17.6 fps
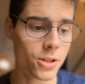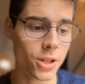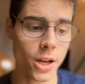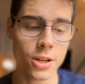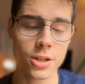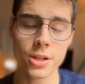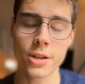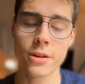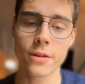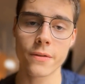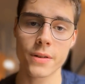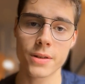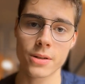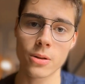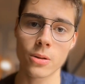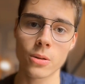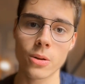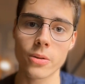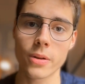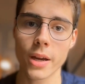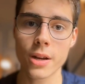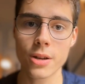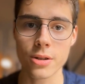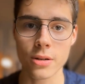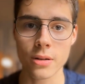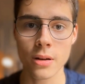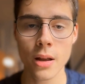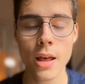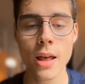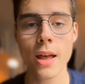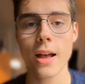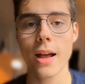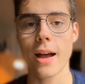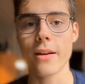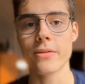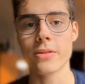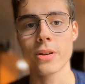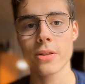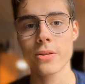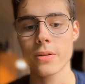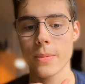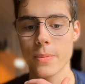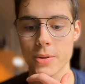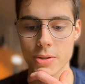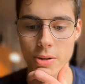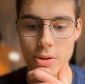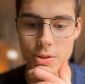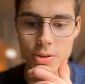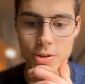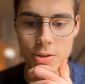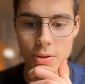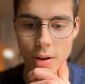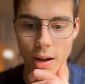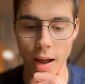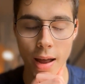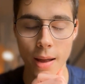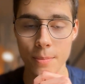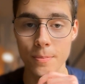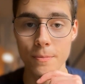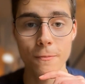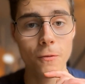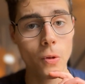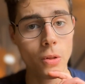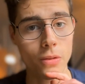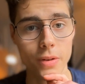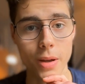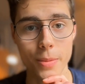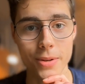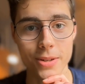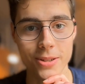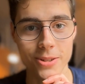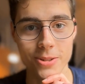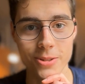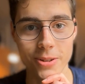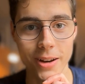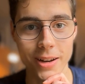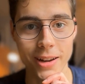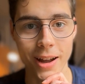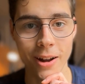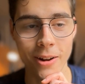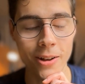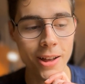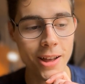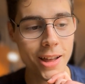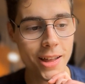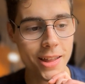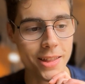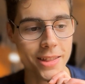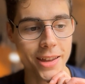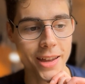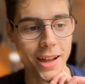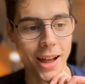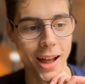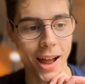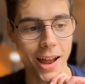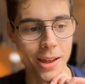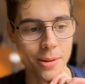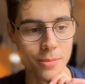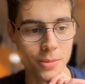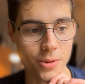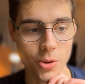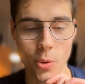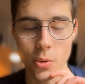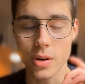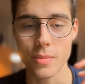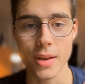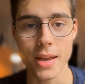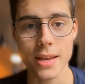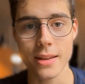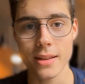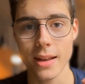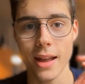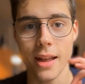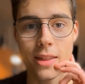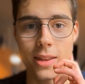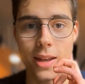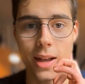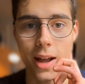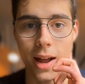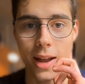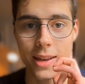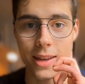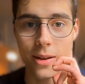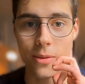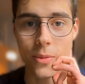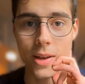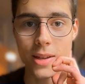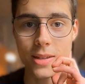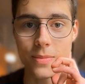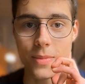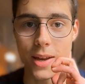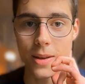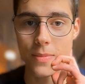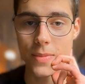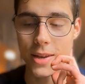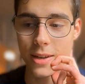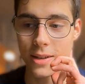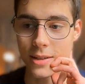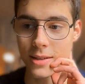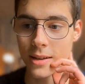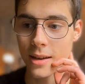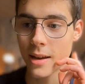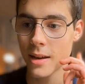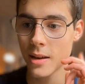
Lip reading: changing your physical location. I have another episode too. I'm full of episodes right now that I'm going to make and that I can't wait to make, because